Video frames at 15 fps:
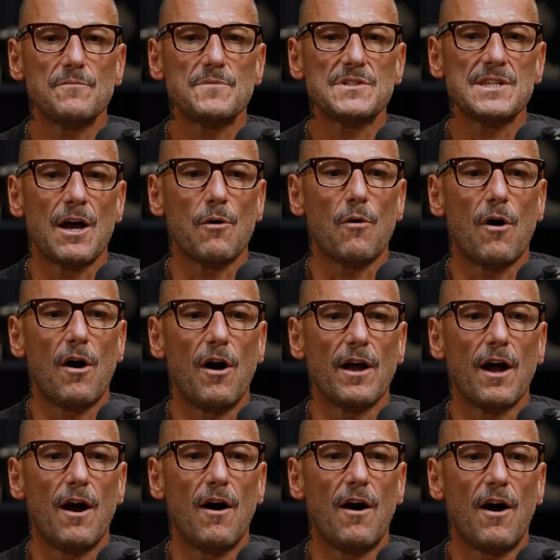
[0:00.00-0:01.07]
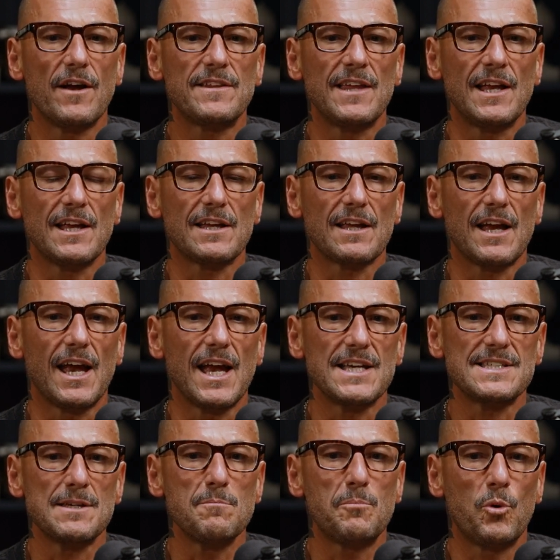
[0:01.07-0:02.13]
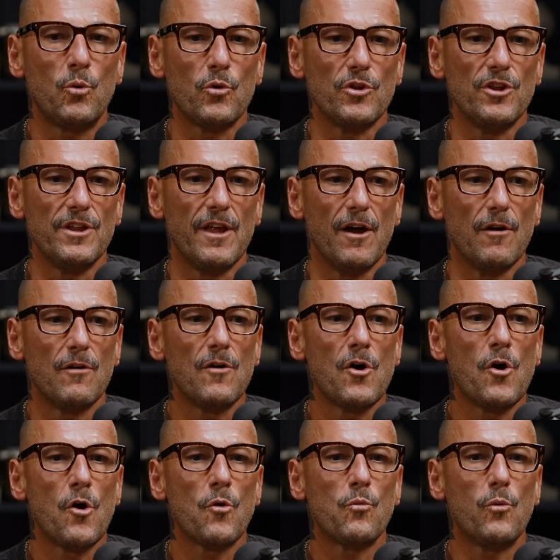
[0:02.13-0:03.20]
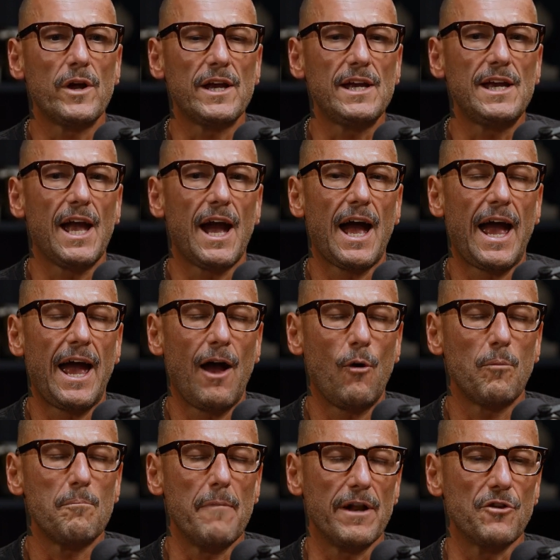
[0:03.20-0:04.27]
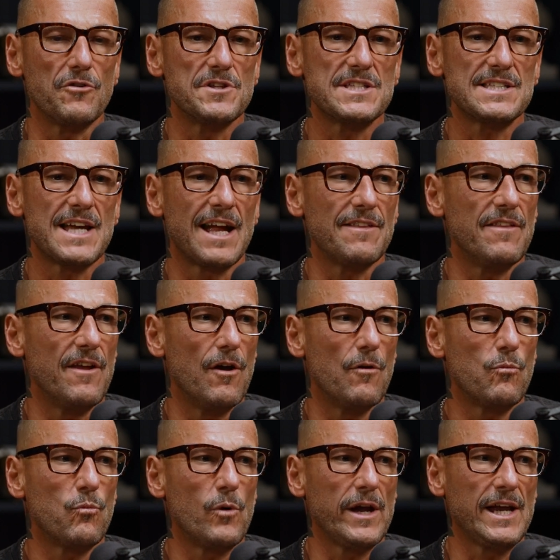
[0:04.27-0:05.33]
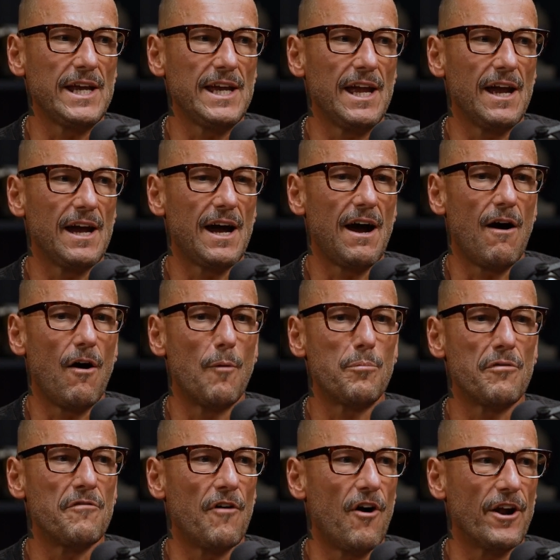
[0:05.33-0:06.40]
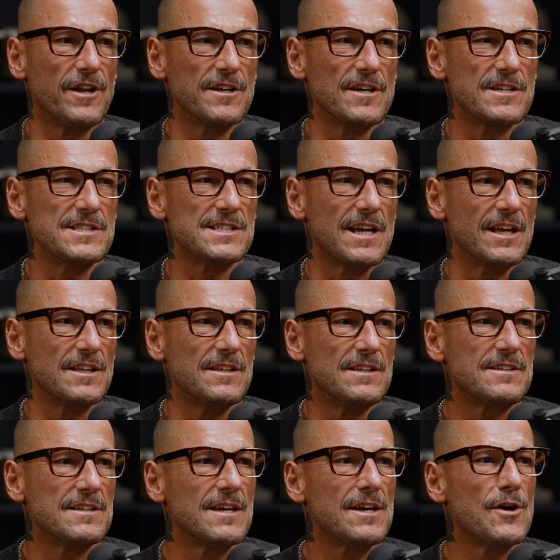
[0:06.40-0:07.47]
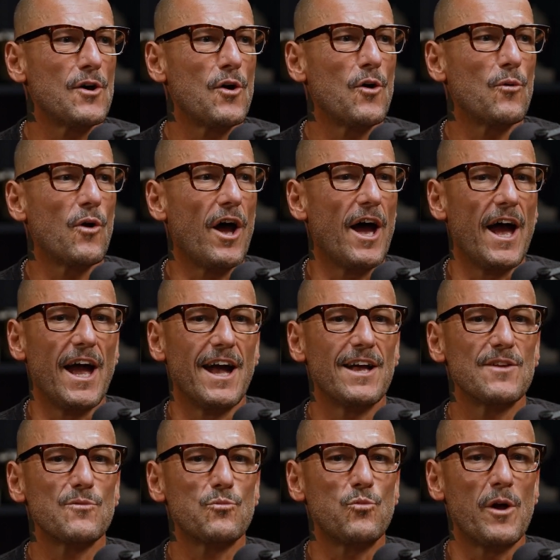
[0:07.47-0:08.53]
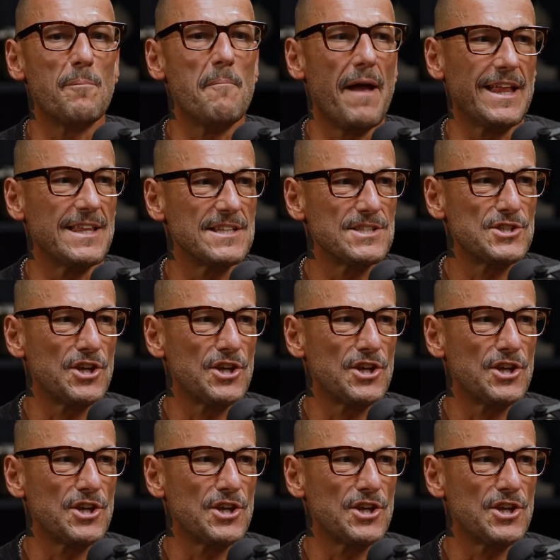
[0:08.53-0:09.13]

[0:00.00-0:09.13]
So I think it's important that we help men understand that we are providers, and we're meant